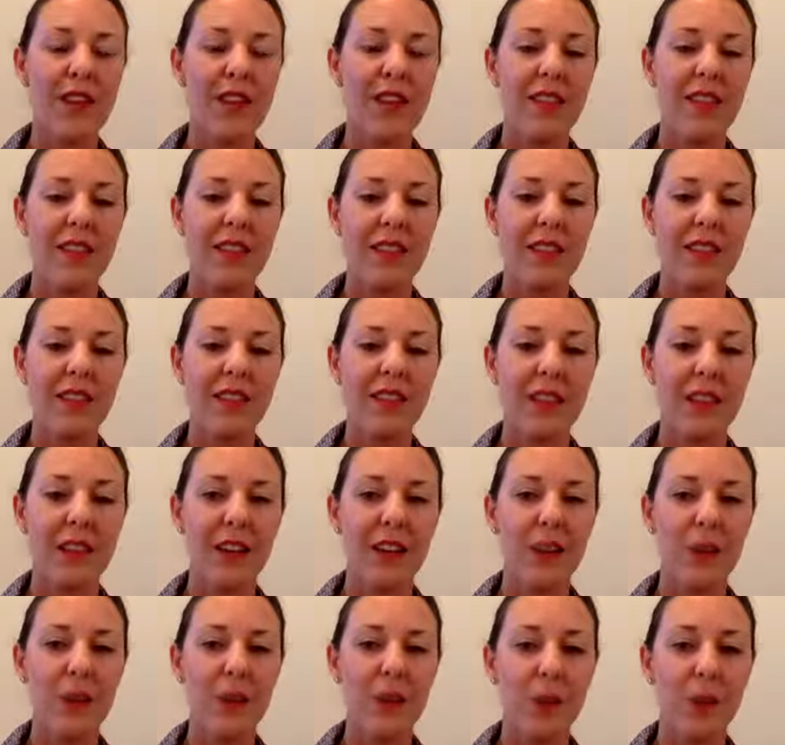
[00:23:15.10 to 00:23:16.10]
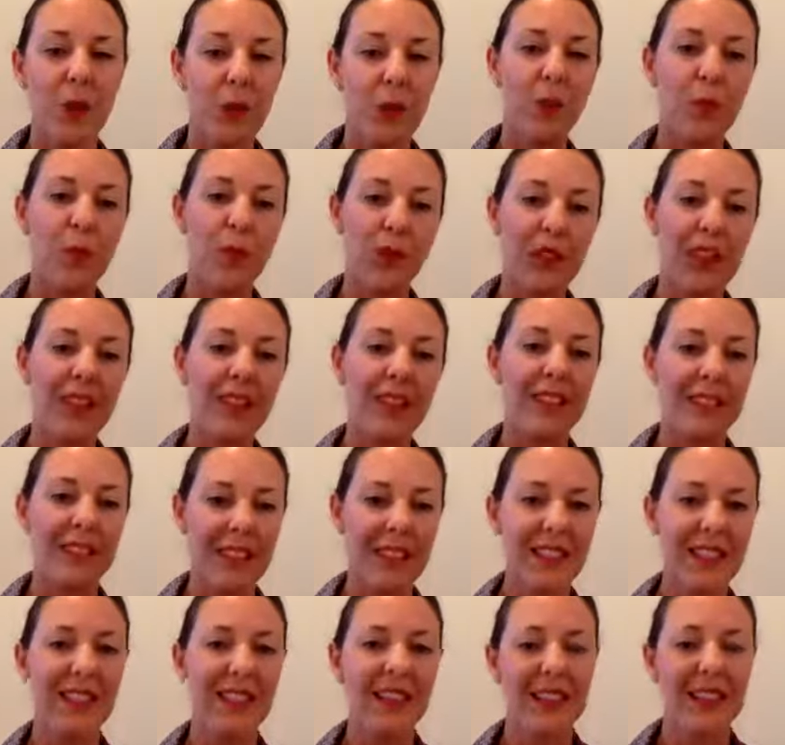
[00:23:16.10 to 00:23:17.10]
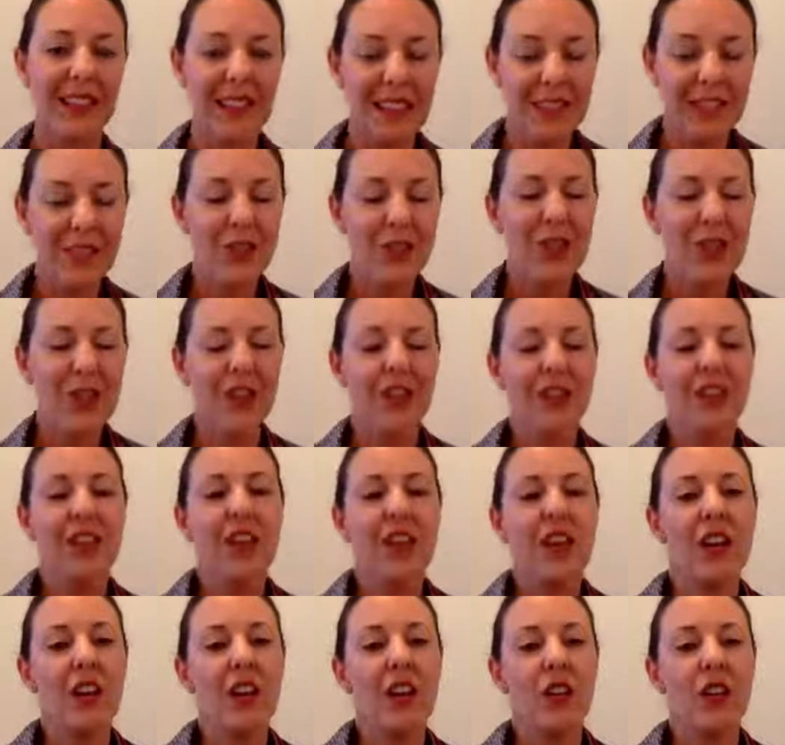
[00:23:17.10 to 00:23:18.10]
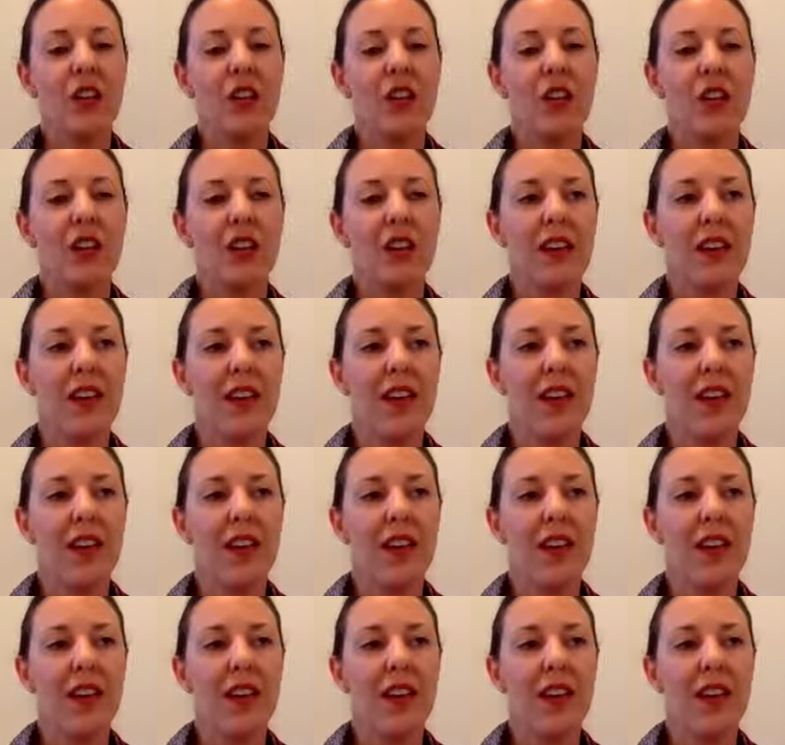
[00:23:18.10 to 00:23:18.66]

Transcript: these, quote, pre-existing conditions could,